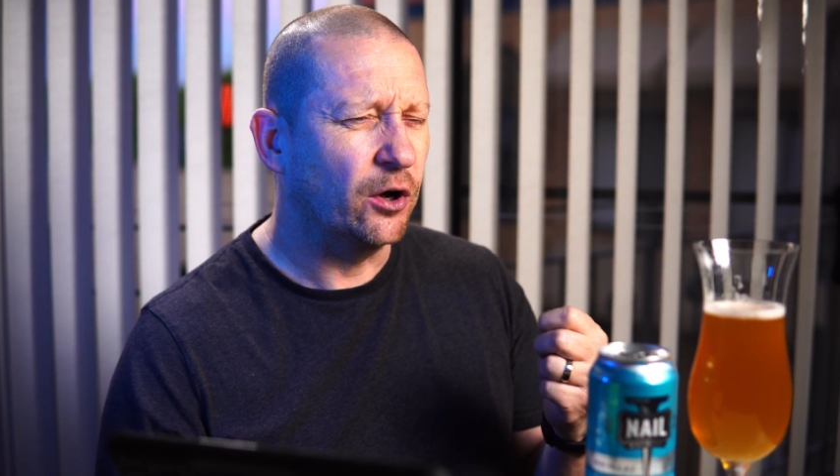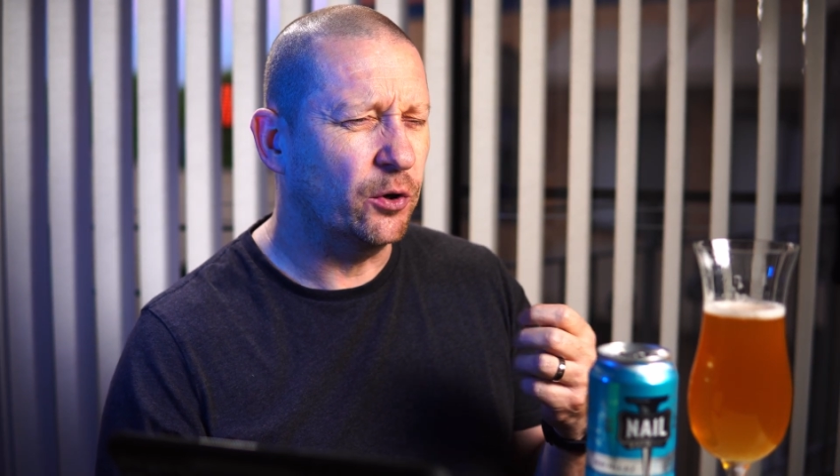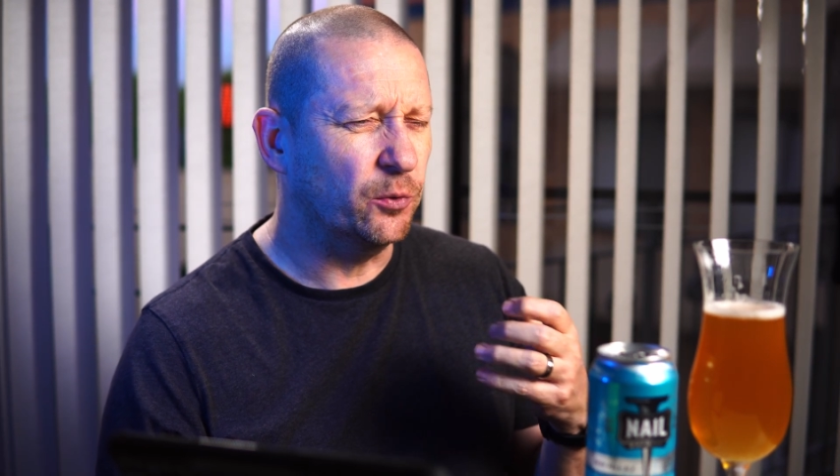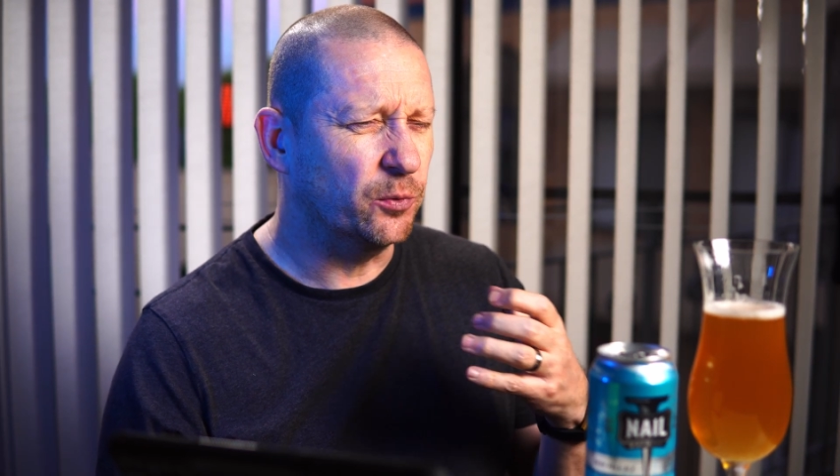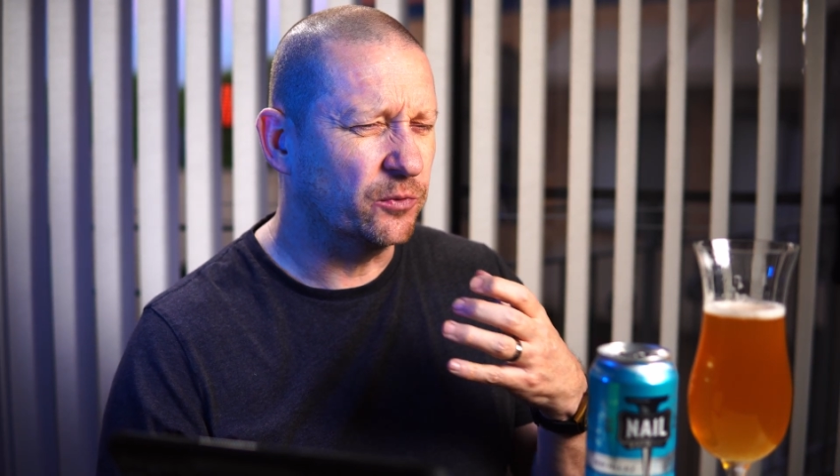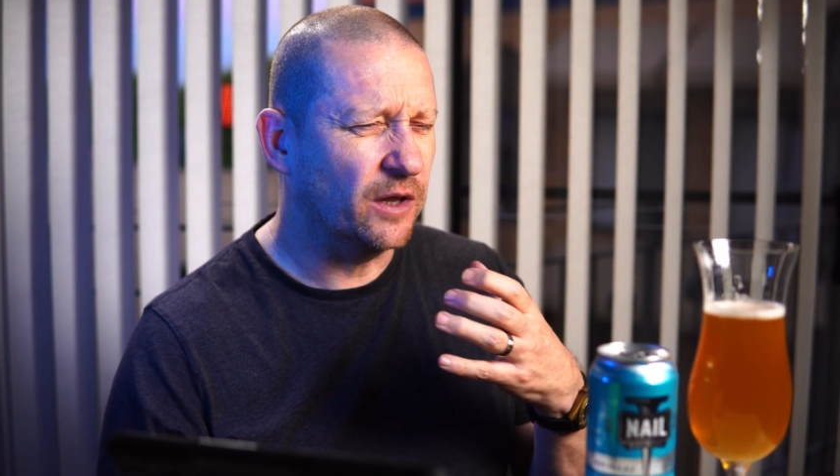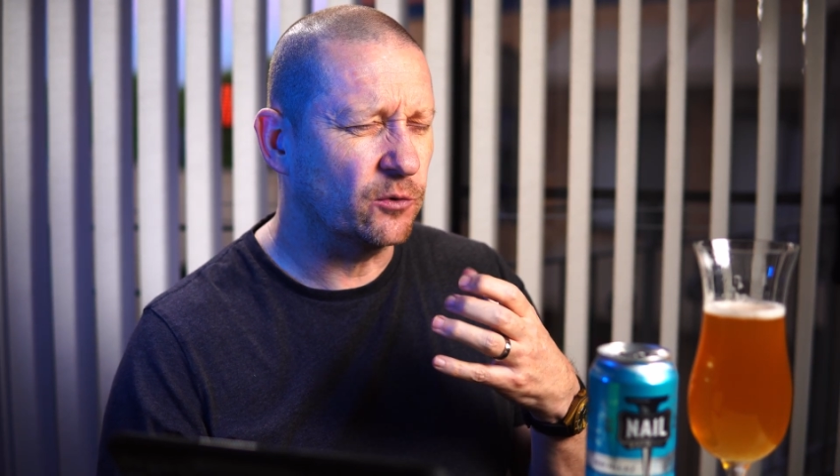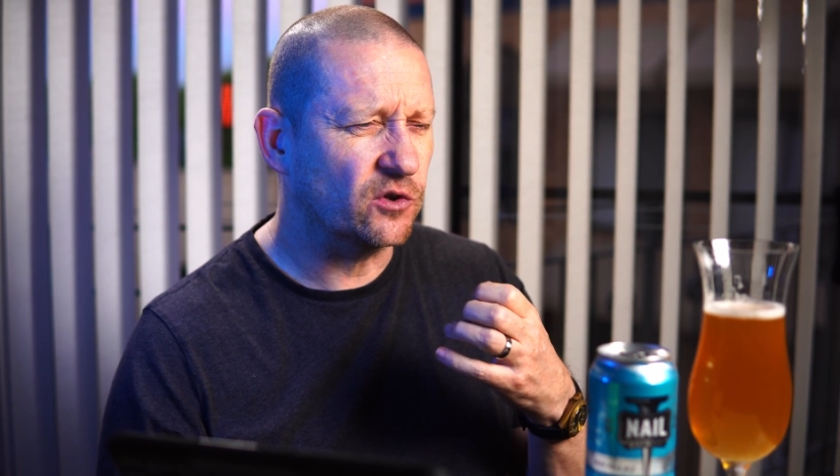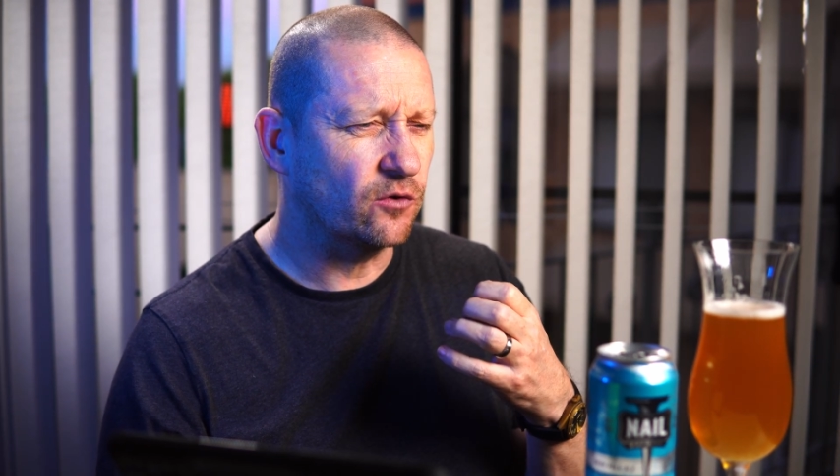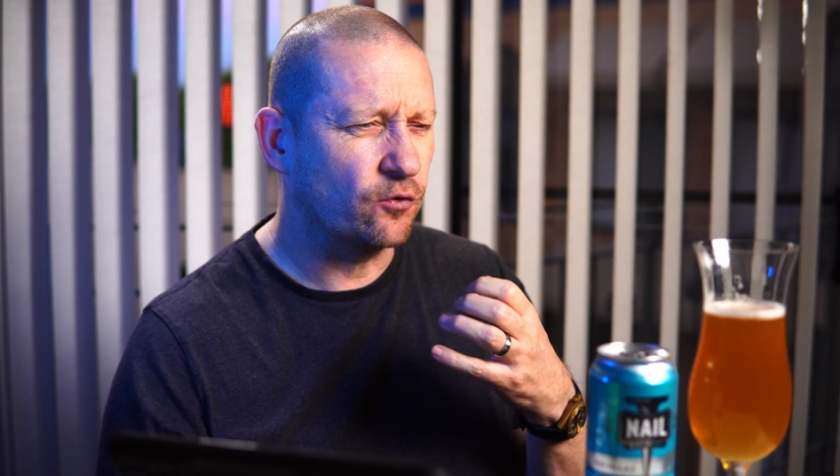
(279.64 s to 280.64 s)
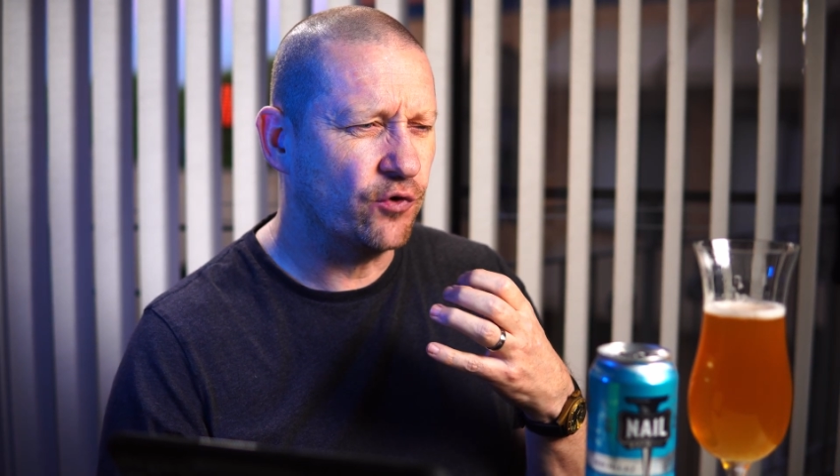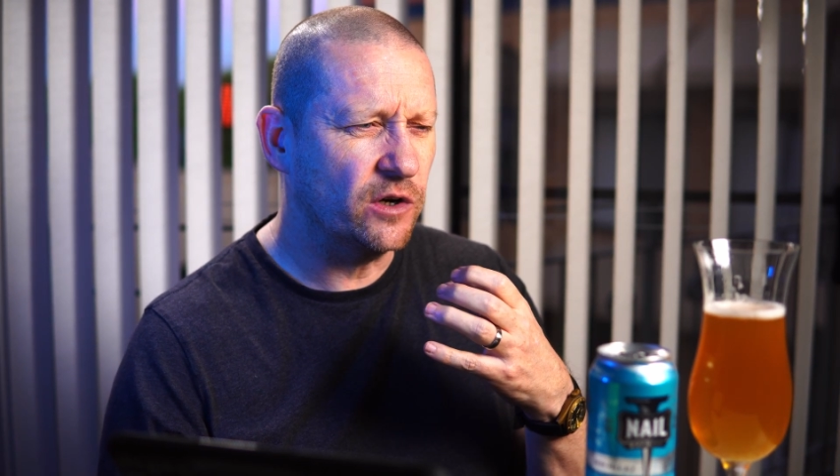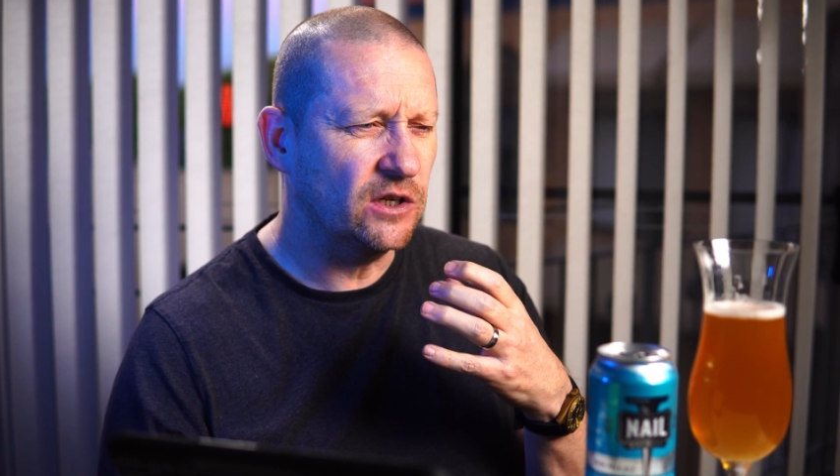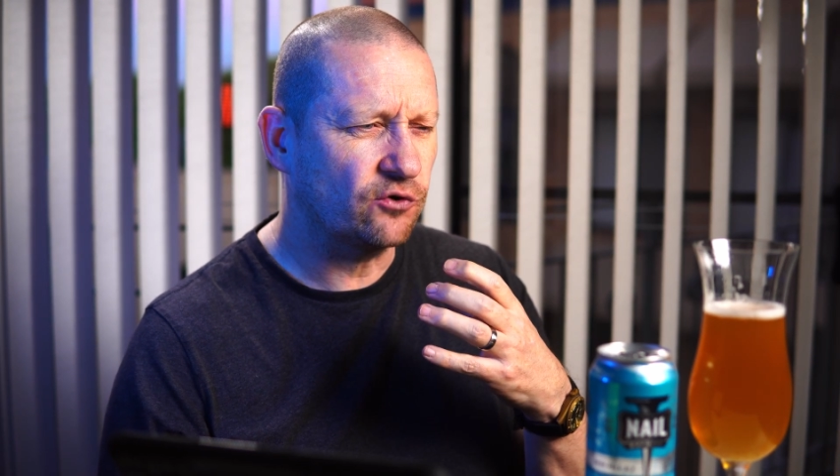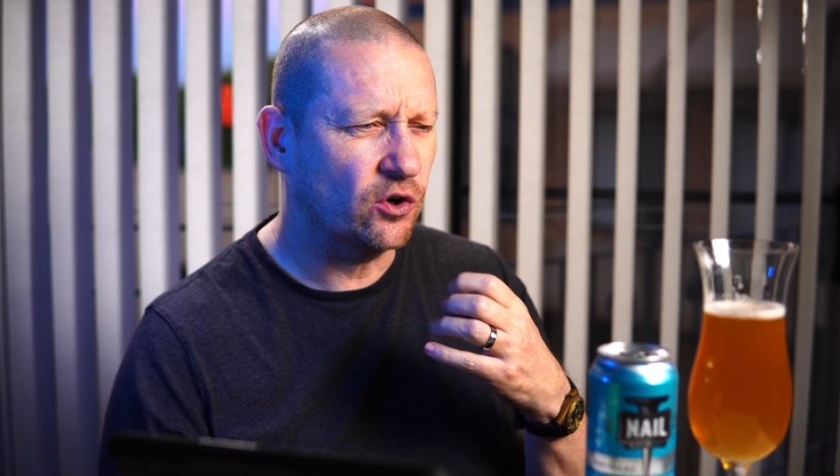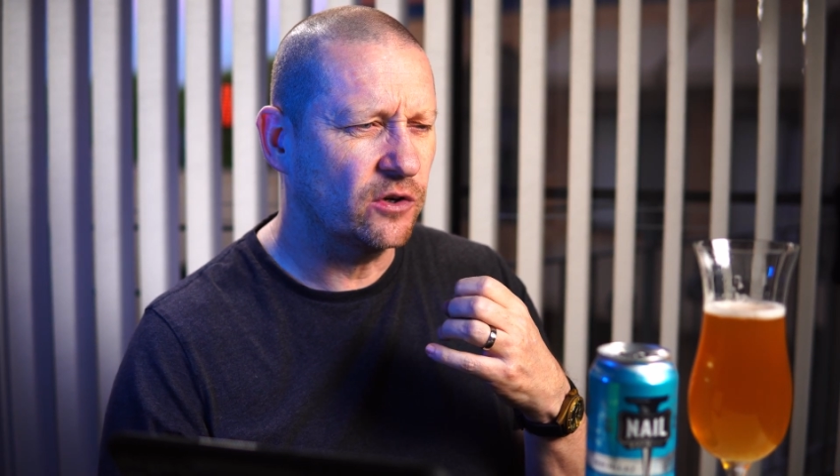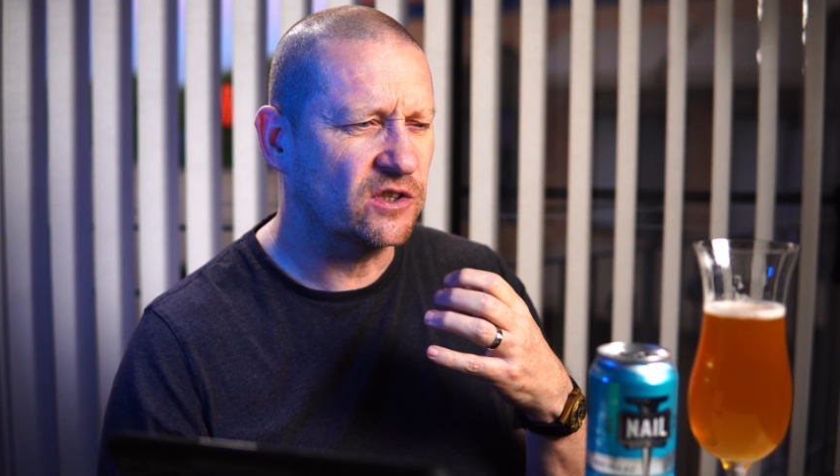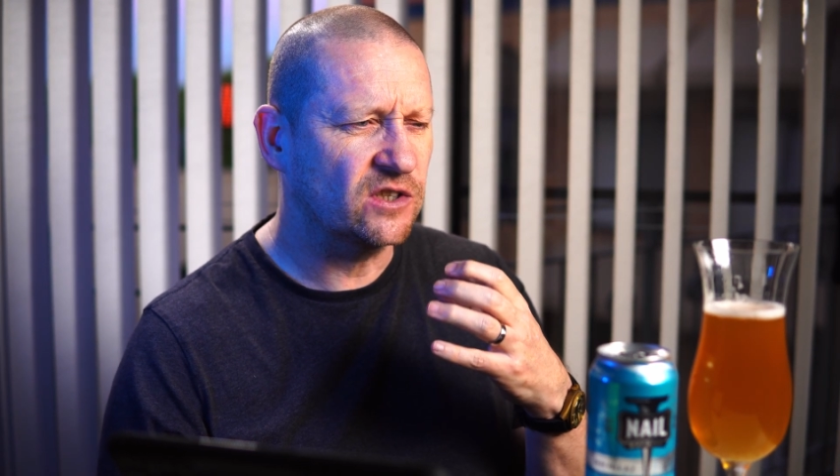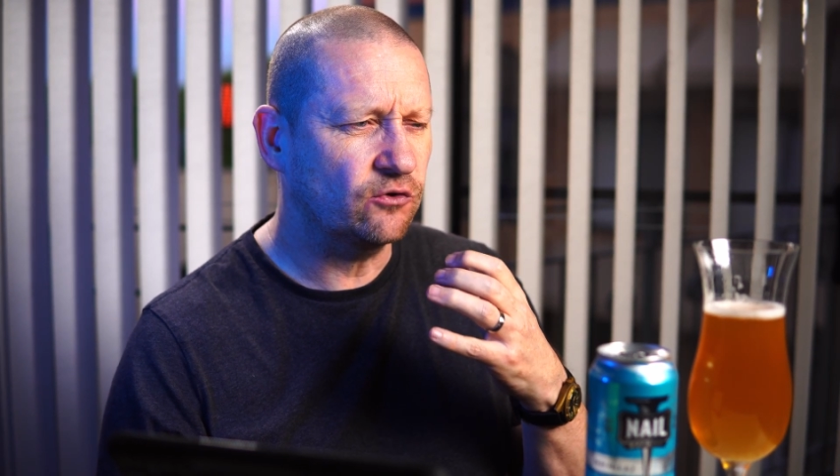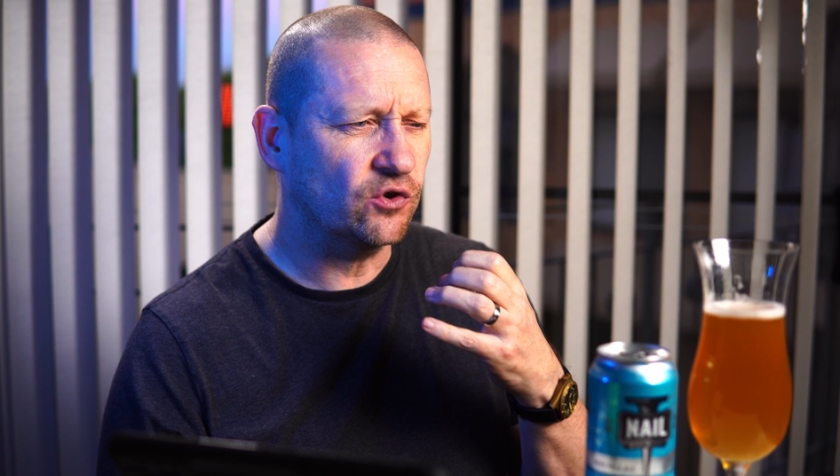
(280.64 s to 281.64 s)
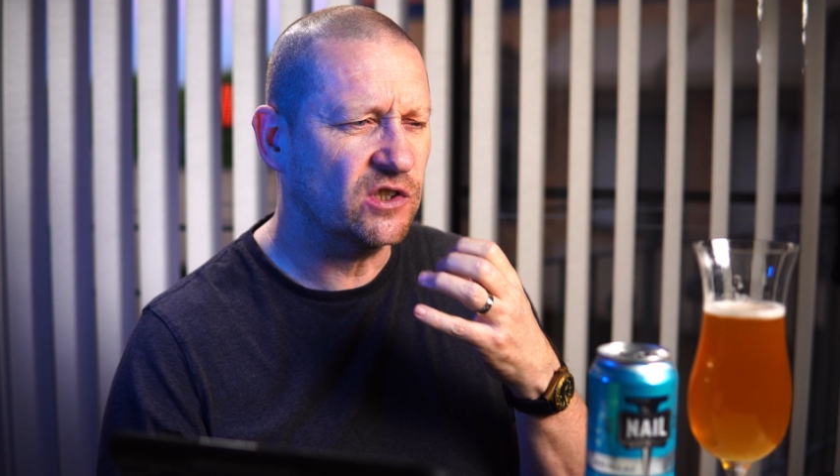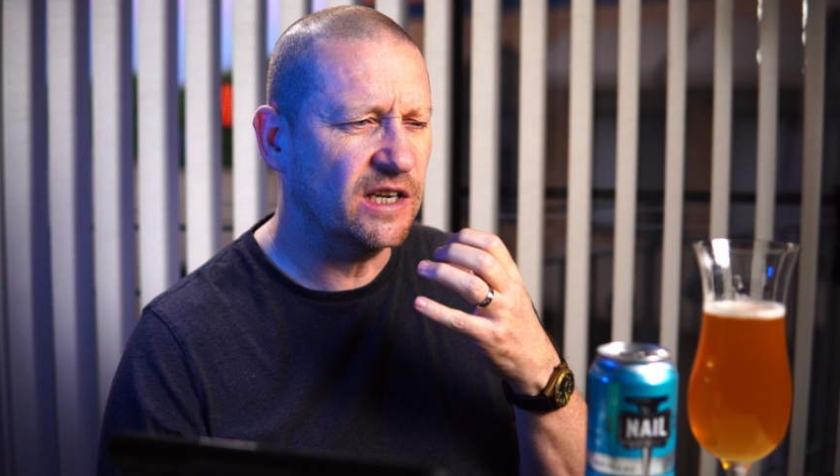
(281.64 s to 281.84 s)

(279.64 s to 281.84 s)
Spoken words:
Oh, that was a really strong citrus